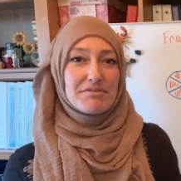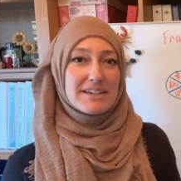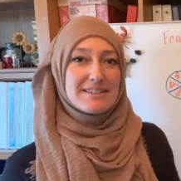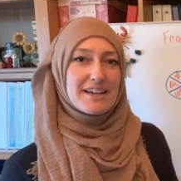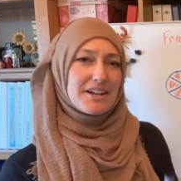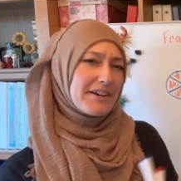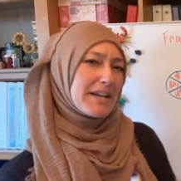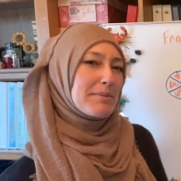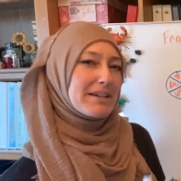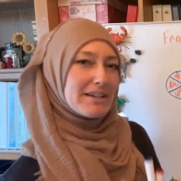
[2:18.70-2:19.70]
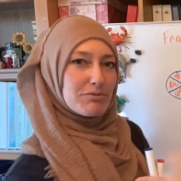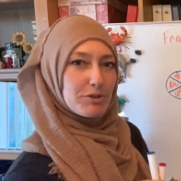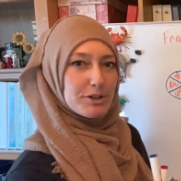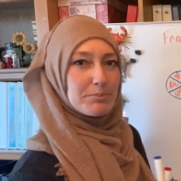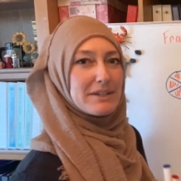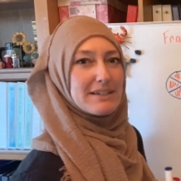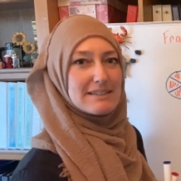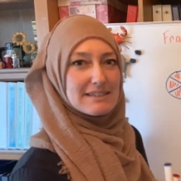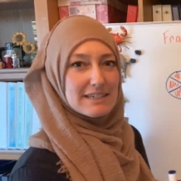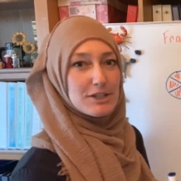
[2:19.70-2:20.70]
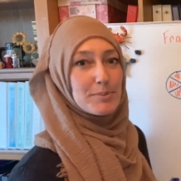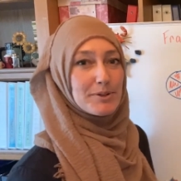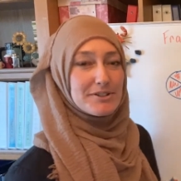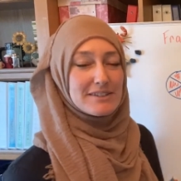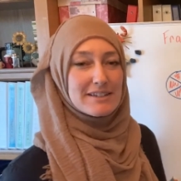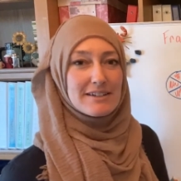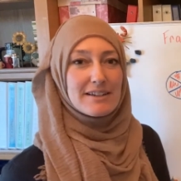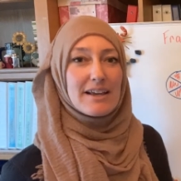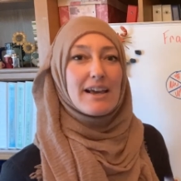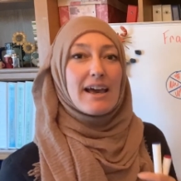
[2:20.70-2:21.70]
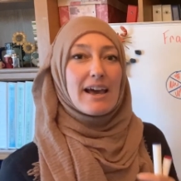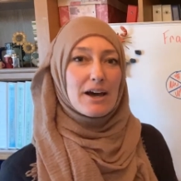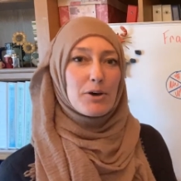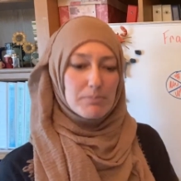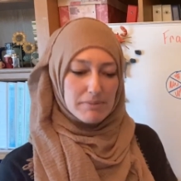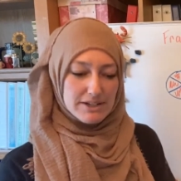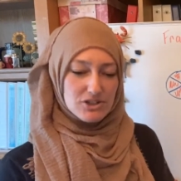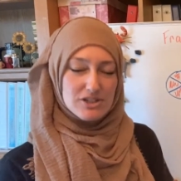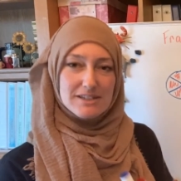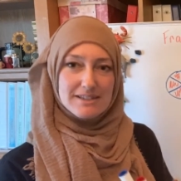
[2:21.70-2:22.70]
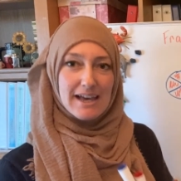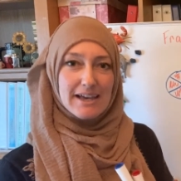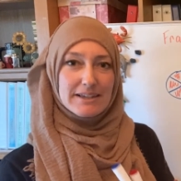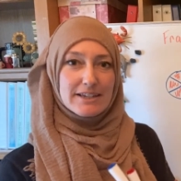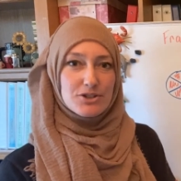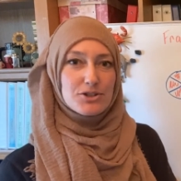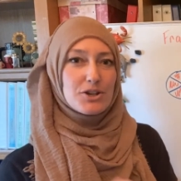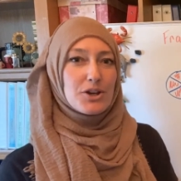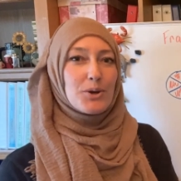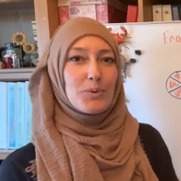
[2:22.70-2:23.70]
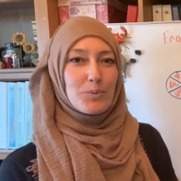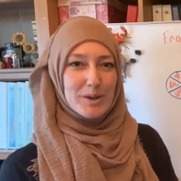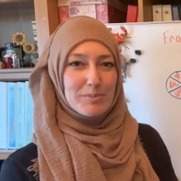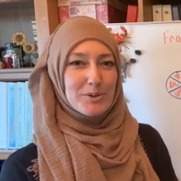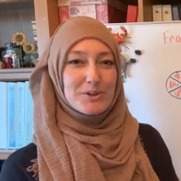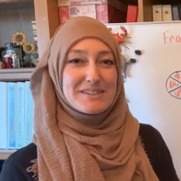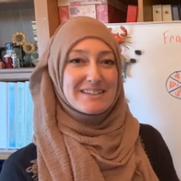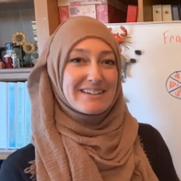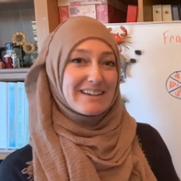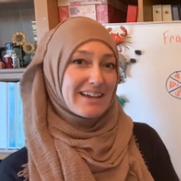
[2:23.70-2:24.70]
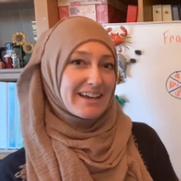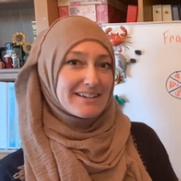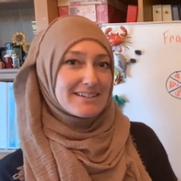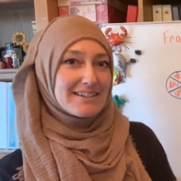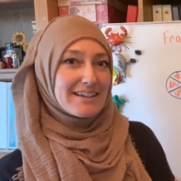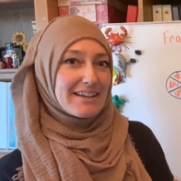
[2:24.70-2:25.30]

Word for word: I said, all right, I'm going to give one piece to each person, how much does that each one person get?